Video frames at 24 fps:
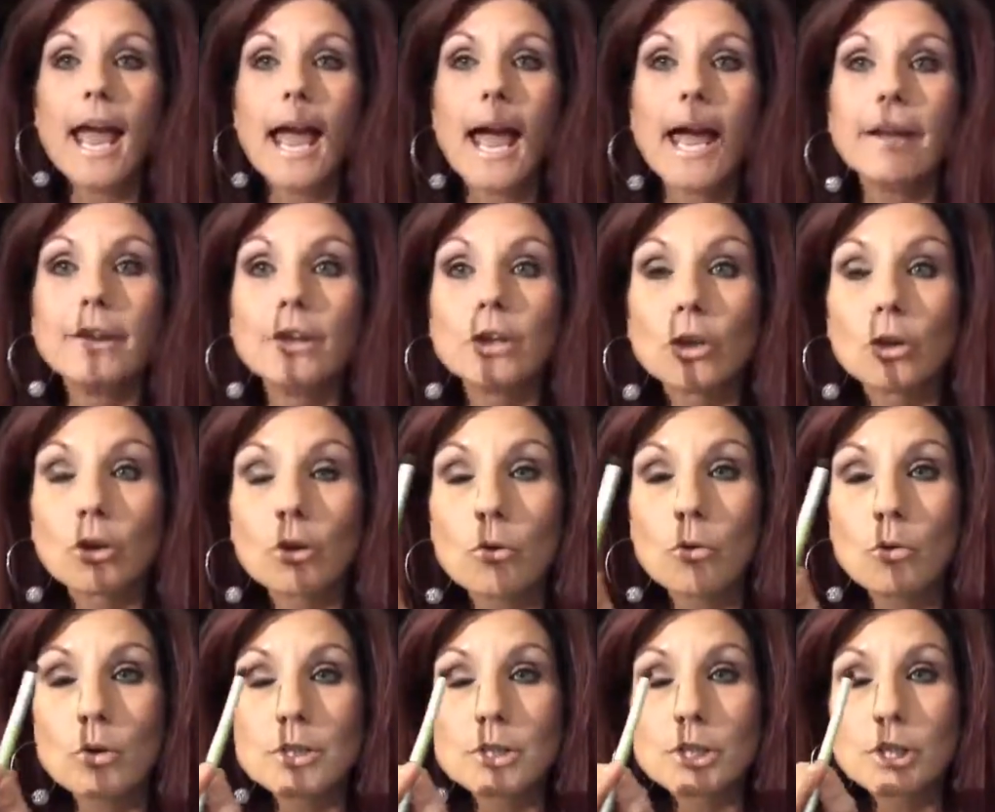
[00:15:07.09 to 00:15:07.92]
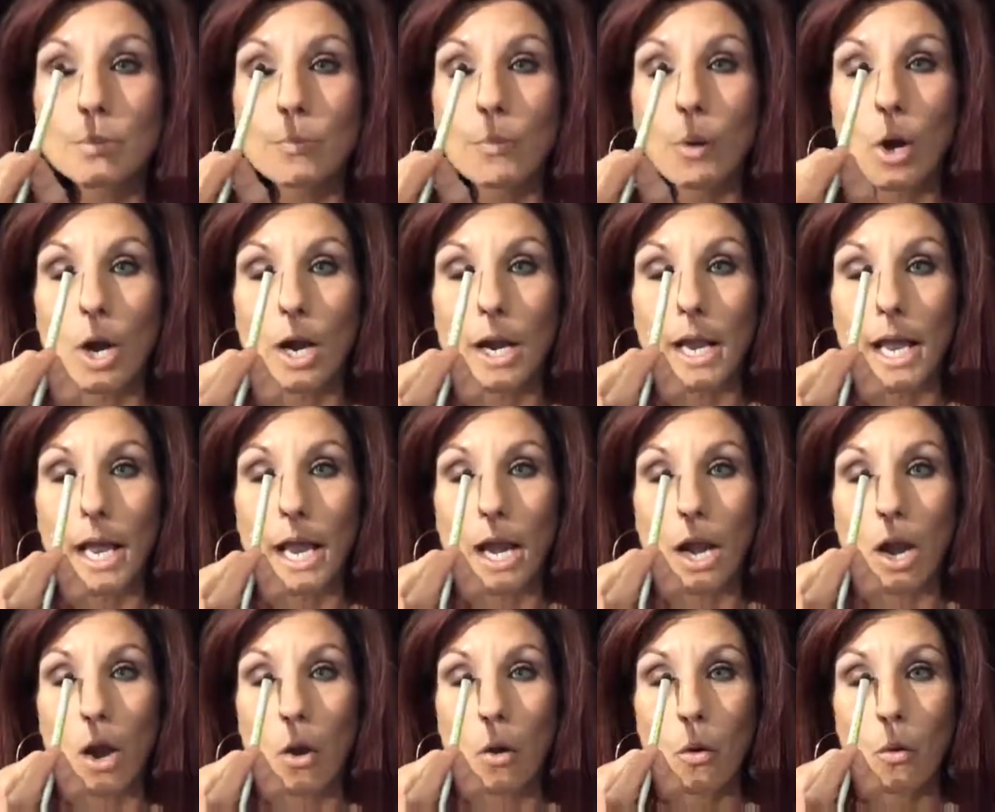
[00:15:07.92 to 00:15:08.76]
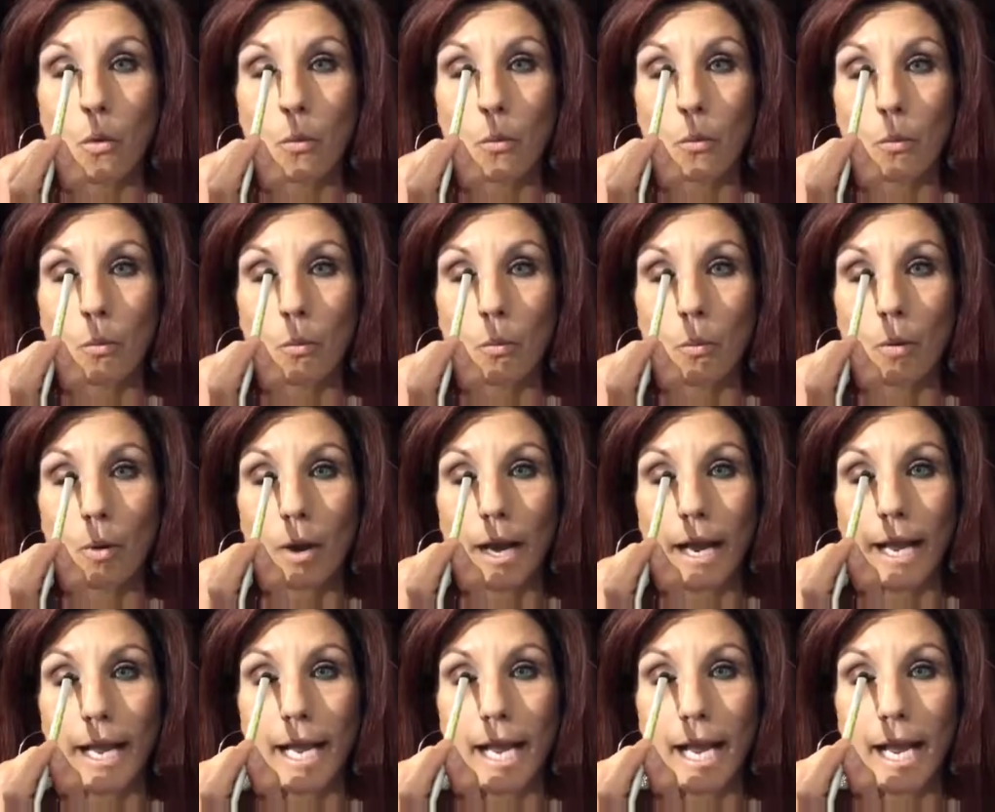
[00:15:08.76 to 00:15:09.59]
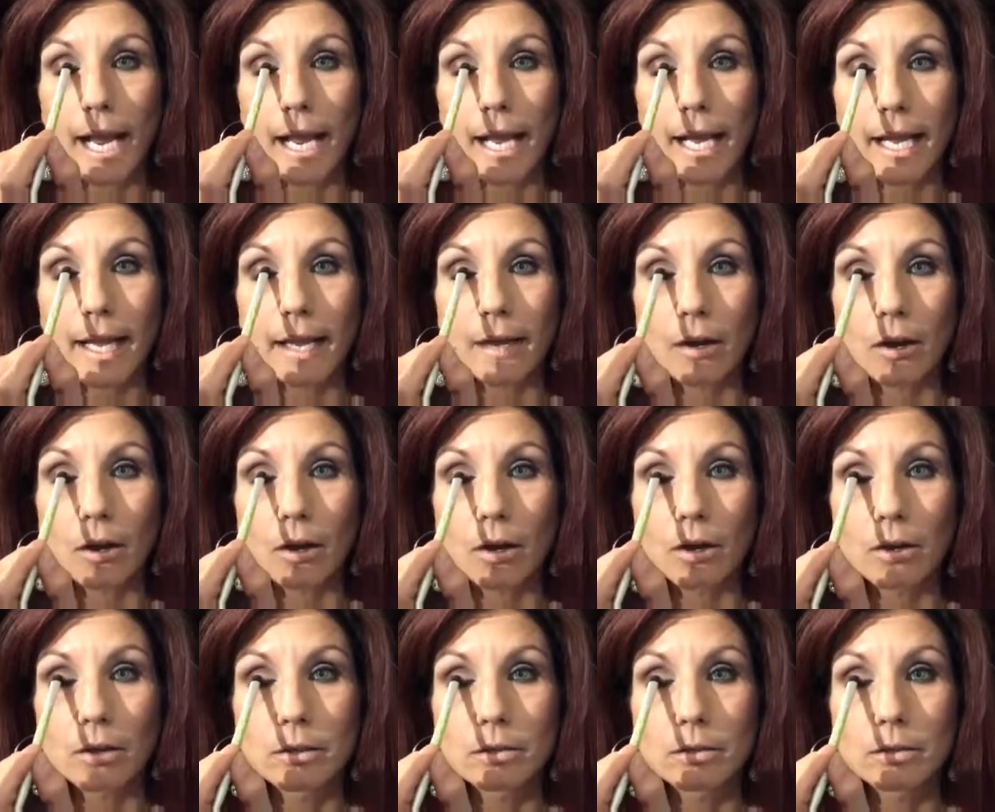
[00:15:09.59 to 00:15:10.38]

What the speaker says: and you're going to put it right here.